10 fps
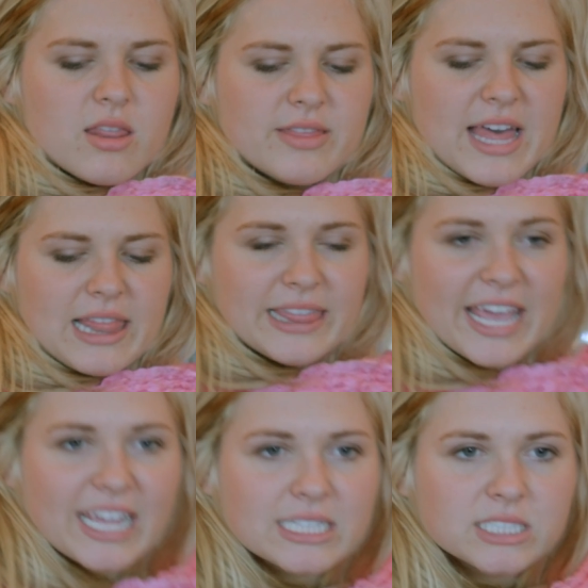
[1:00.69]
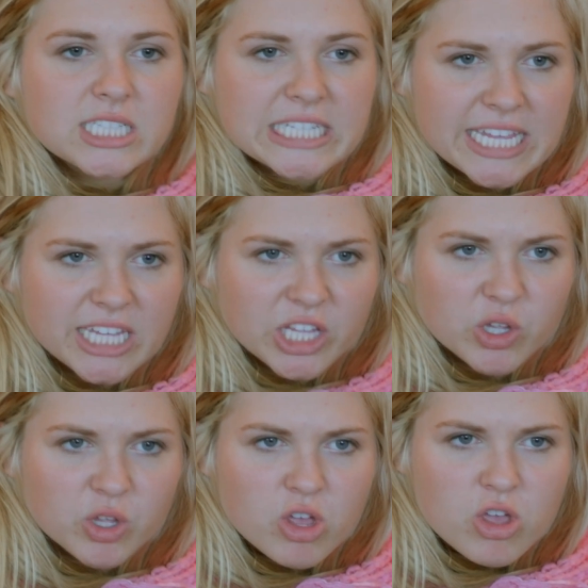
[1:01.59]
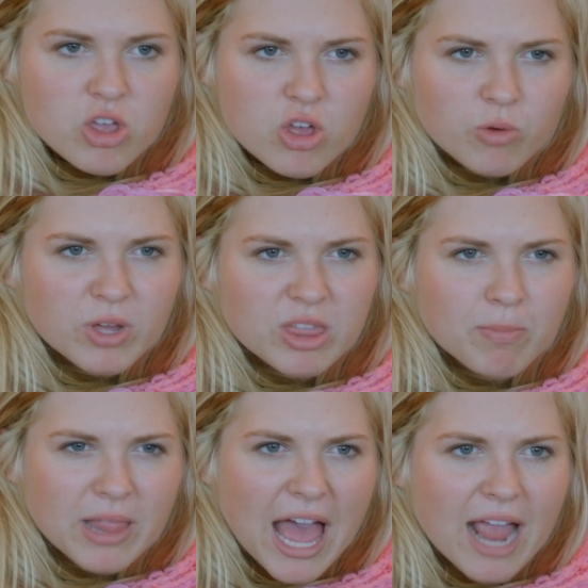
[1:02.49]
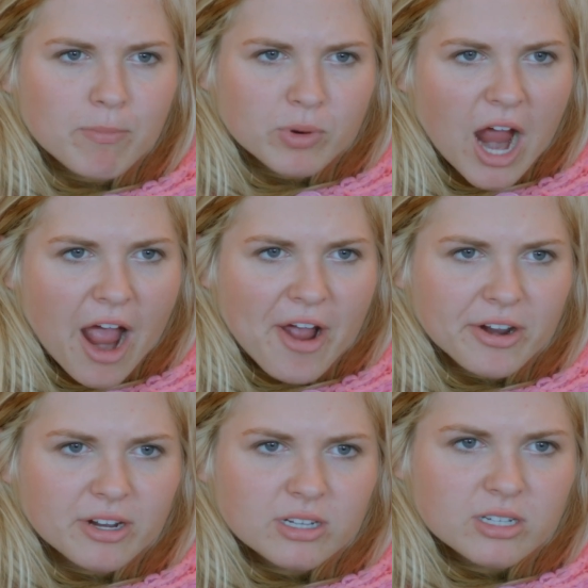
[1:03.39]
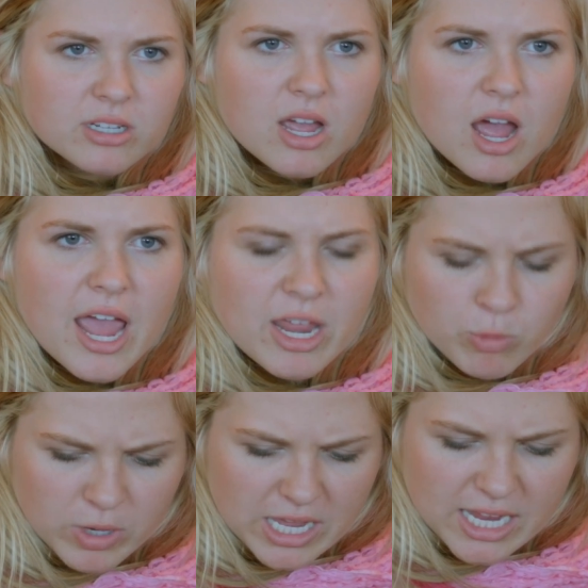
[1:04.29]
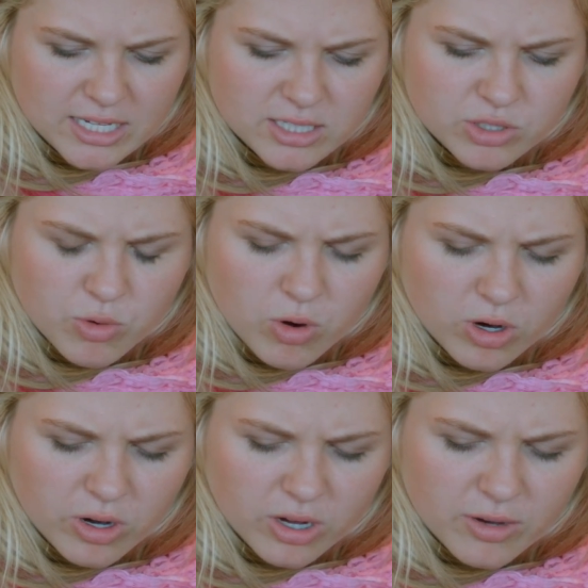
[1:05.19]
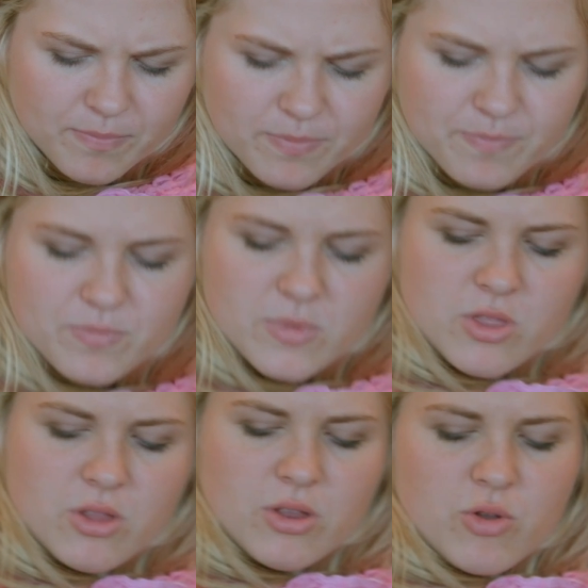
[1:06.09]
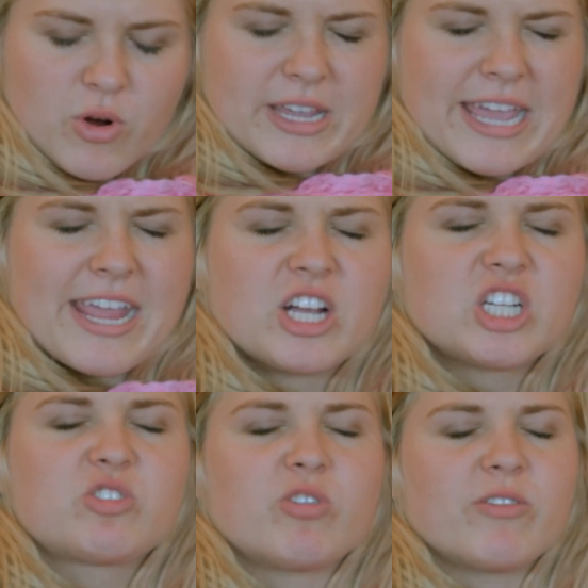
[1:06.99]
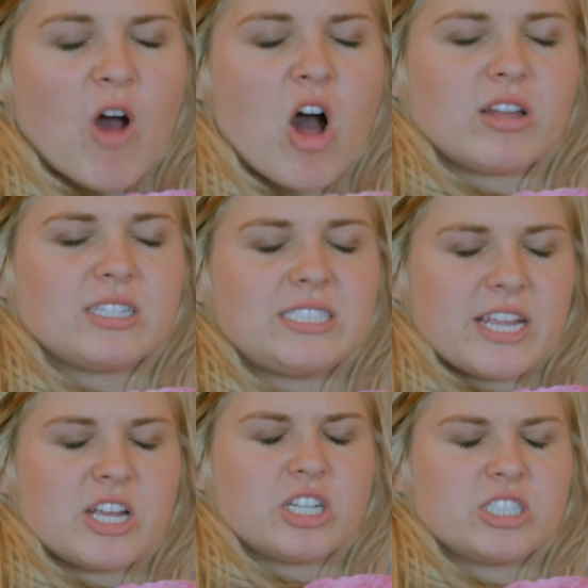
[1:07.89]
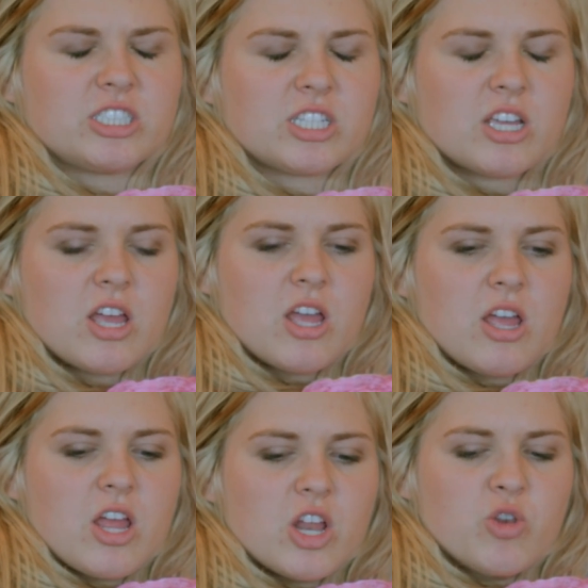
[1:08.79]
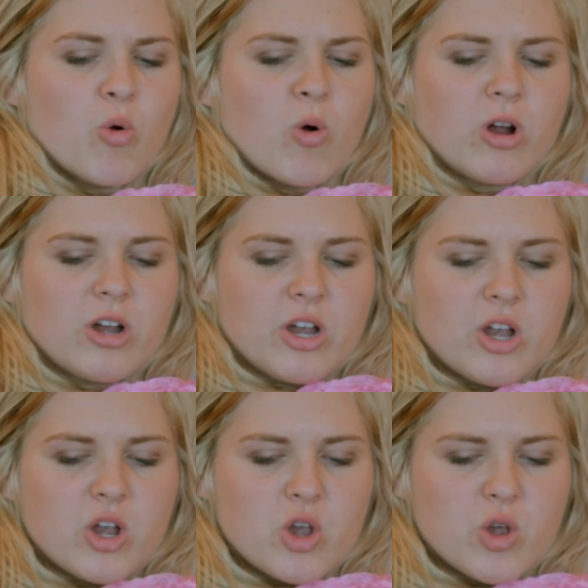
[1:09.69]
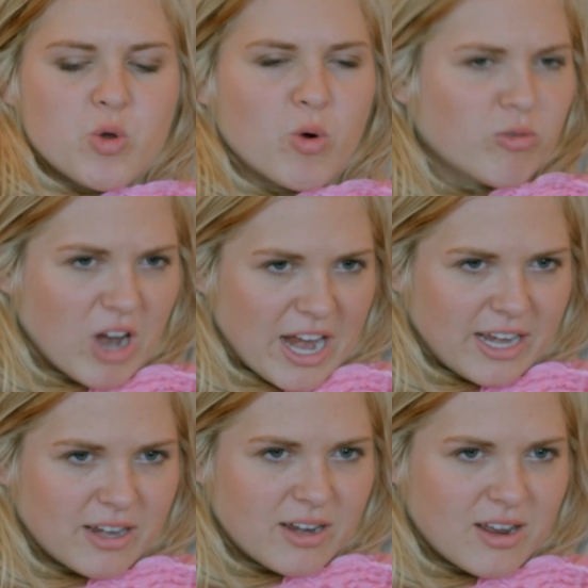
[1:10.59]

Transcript: that lands a till with black briar and weed, nor nor cares for fallen tears, nor nor rain.